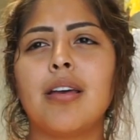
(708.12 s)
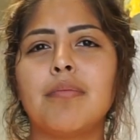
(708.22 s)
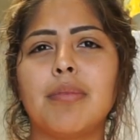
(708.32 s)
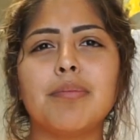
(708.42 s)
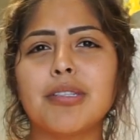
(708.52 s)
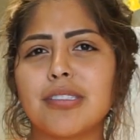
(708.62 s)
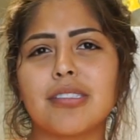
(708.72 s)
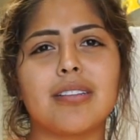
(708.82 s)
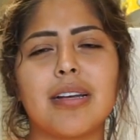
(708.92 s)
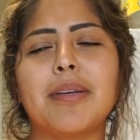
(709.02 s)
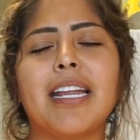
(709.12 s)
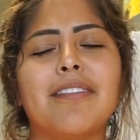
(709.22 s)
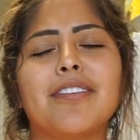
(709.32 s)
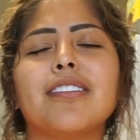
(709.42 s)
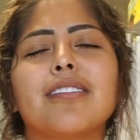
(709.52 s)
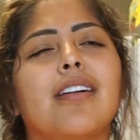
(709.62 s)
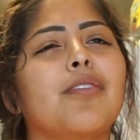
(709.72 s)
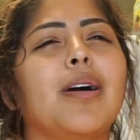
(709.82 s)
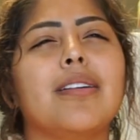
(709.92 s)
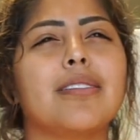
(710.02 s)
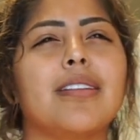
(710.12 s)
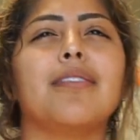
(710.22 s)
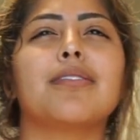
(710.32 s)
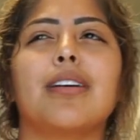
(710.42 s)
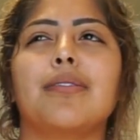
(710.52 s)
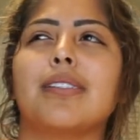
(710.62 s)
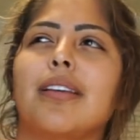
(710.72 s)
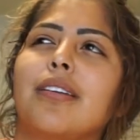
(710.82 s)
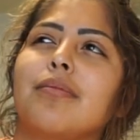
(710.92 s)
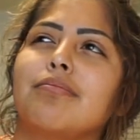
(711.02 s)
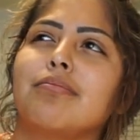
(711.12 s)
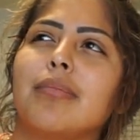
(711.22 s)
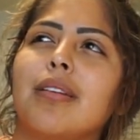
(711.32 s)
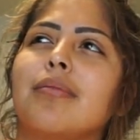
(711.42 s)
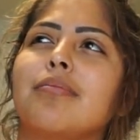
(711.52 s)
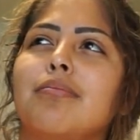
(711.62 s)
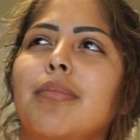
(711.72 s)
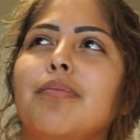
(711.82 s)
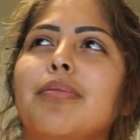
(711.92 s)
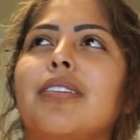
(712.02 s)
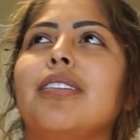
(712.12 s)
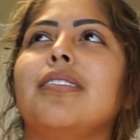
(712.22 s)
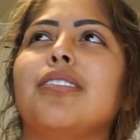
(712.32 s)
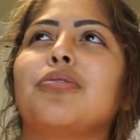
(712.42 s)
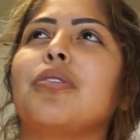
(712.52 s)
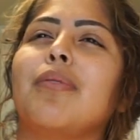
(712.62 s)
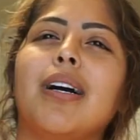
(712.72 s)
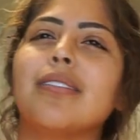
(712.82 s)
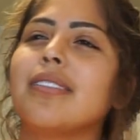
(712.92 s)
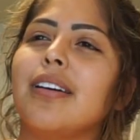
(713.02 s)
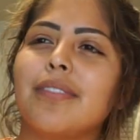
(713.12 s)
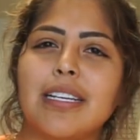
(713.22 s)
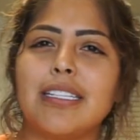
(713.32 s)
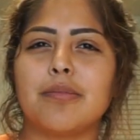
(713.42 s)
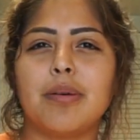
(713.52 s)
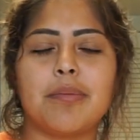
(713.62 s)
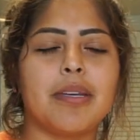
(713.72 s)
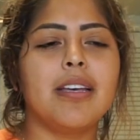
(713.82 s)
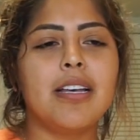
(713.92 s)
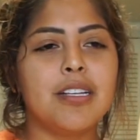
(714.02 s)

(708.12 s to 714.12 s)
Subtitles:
Bumper does, I mean, Heifa does a lot of wild stuff. So I was like, Bumper, he's just doing wild stuff. Like, he's a puppy.